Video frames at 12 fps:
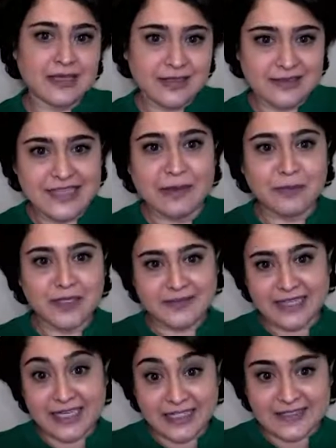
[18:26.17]
samples
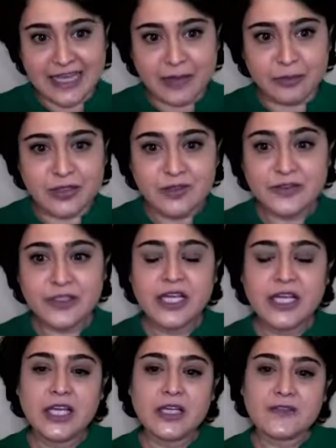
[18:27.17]
and examples.
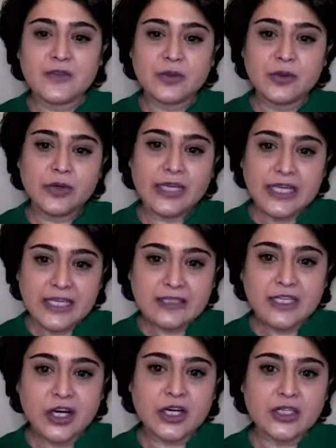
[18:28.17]
So in
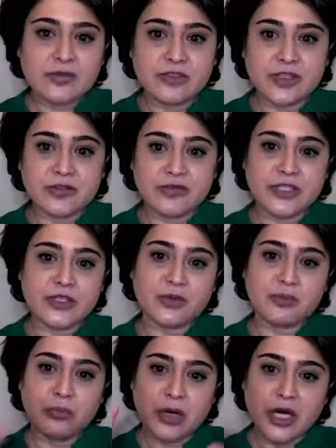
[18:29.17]
the hardware, when
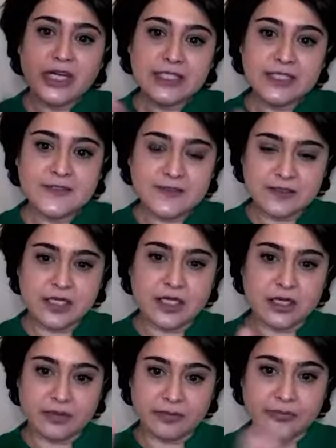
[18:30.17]
you buy this
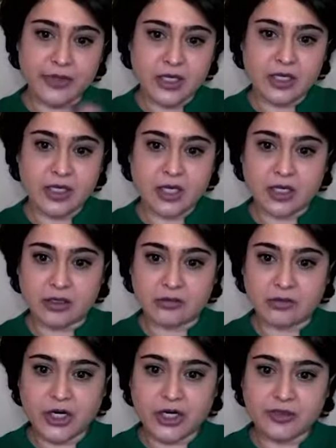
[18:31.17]

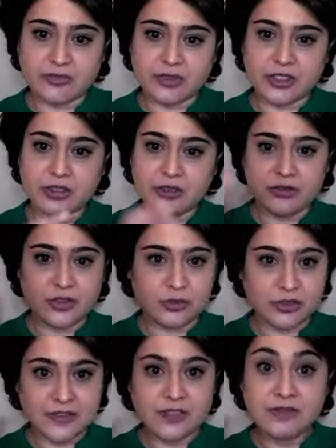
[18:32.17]
hardware, you
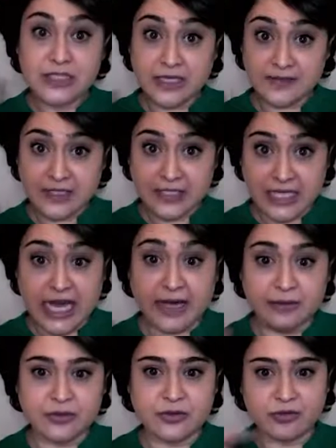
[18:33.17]
receive it as a
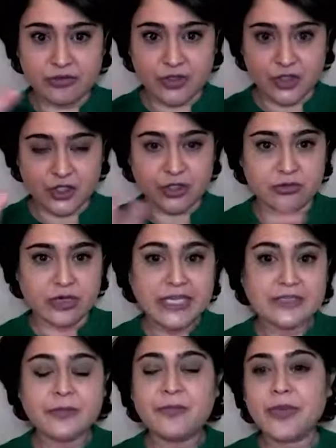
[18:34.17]
capped version,
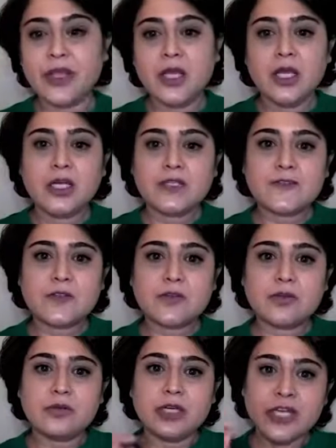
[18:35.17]
right?
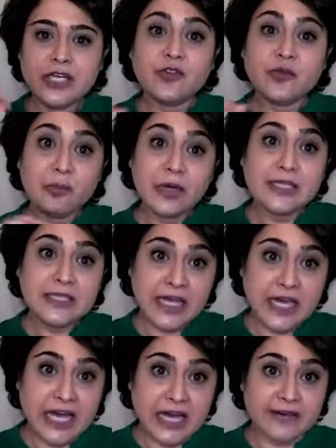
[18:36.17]
So it might
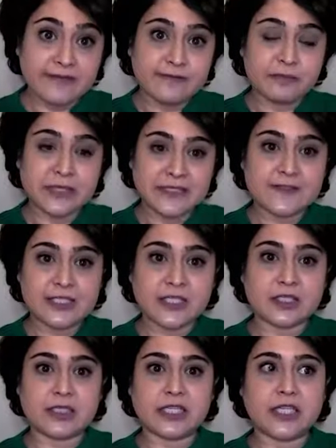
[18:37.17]
have
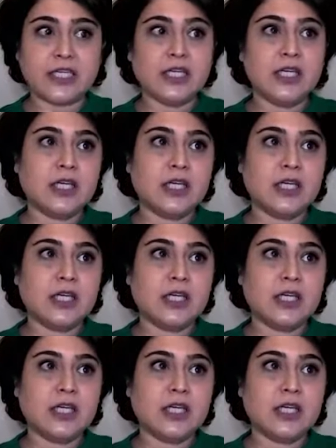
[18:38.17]
basically